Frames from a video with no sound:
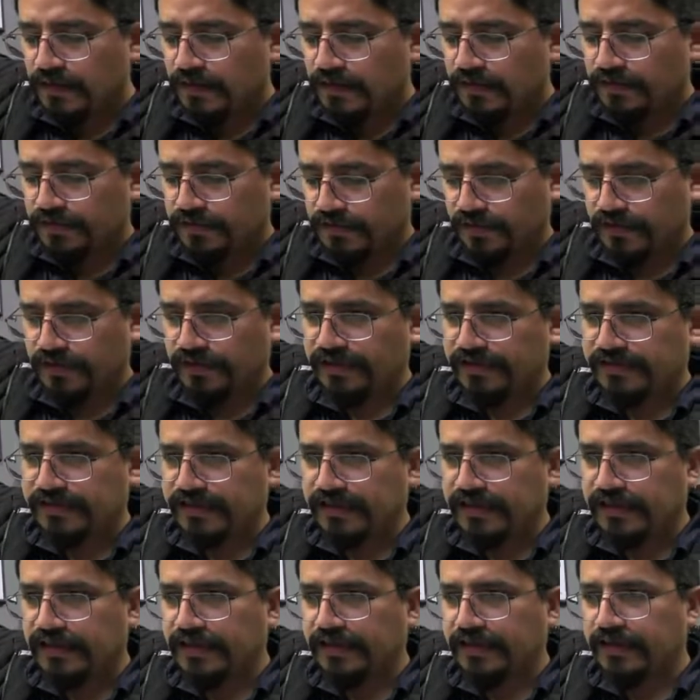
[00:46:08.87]
So there is
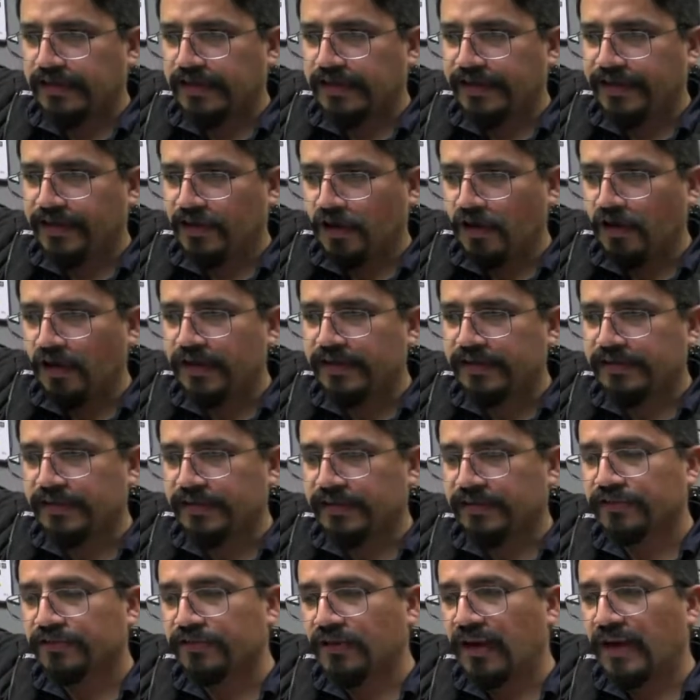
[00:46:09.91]
a noise.
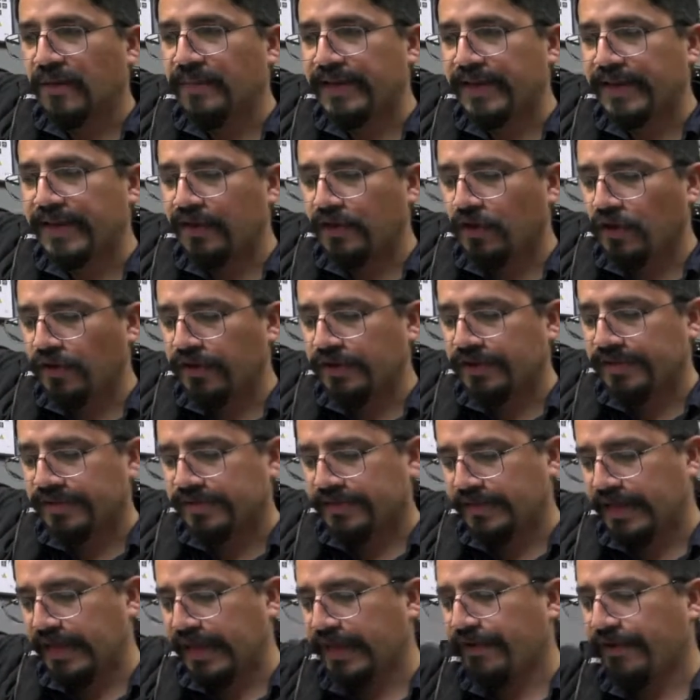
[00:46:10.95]
There's gonna be a noise
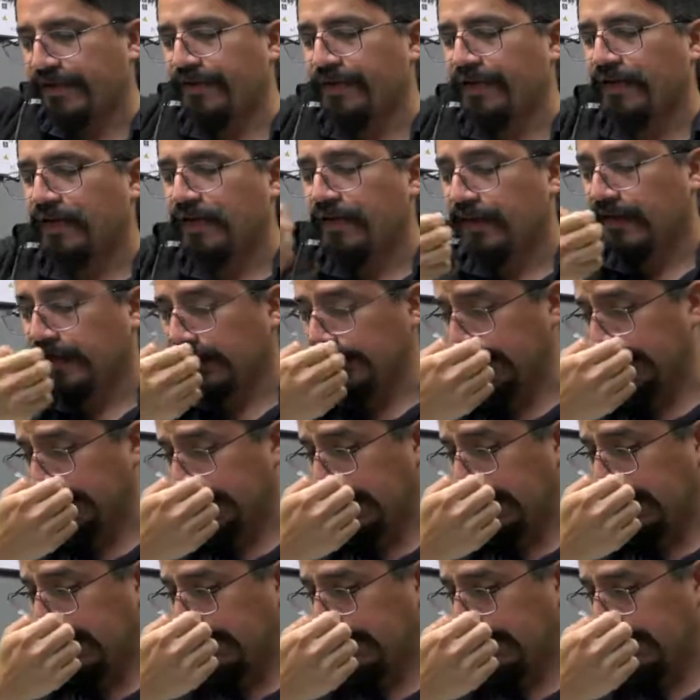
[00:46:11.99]
here
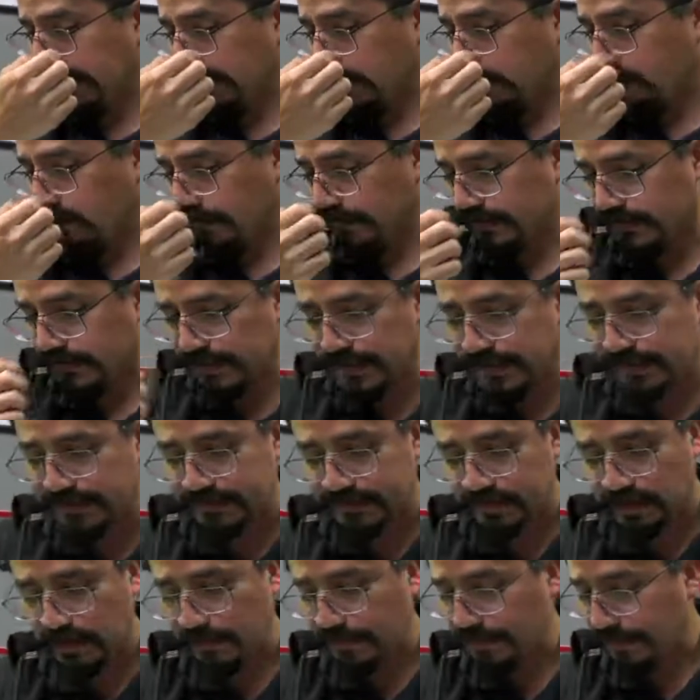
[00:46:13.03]
indicating there was a
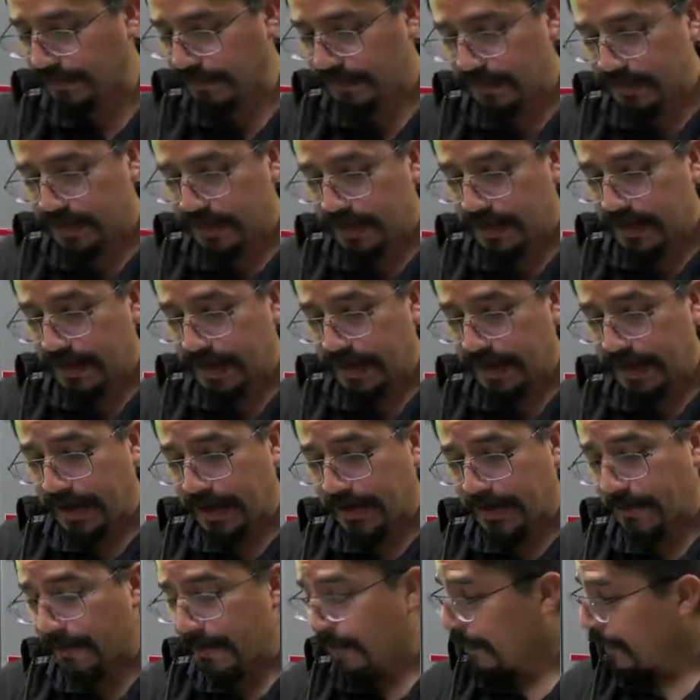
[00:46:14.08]
e-stop.
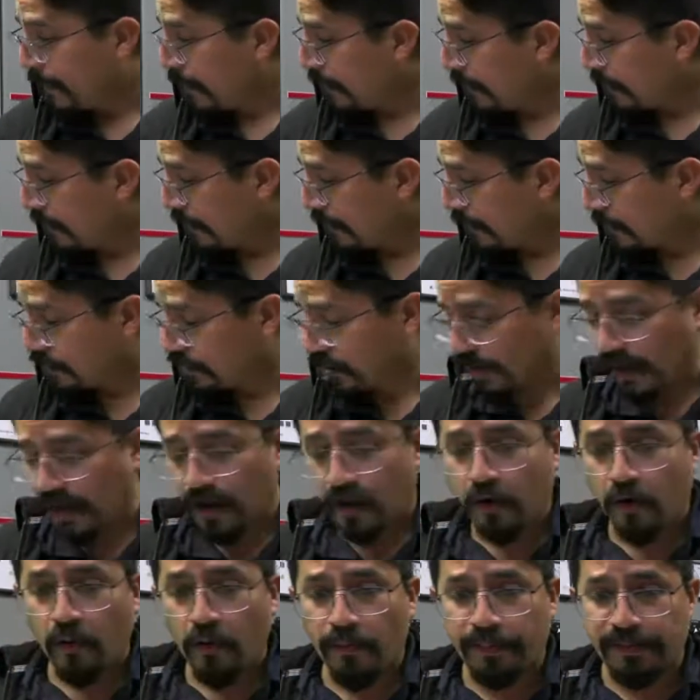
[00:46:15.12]
It's gonna
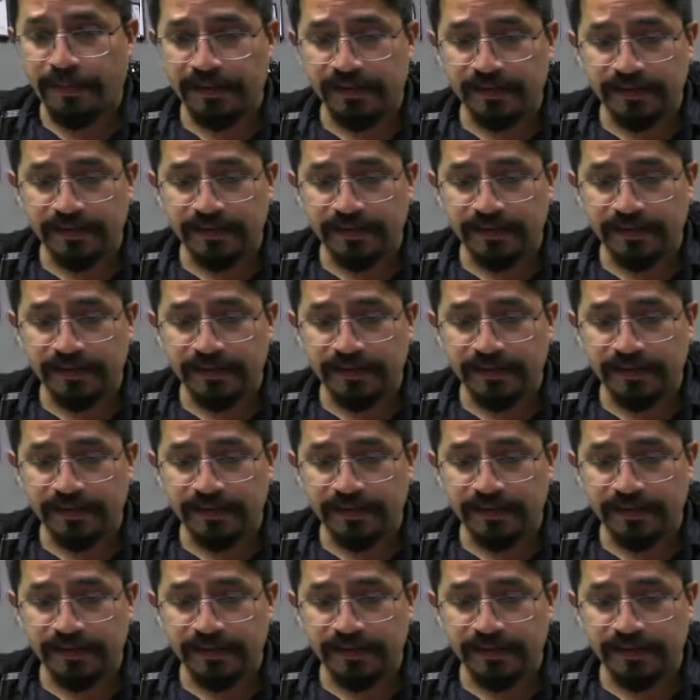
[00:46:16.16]
open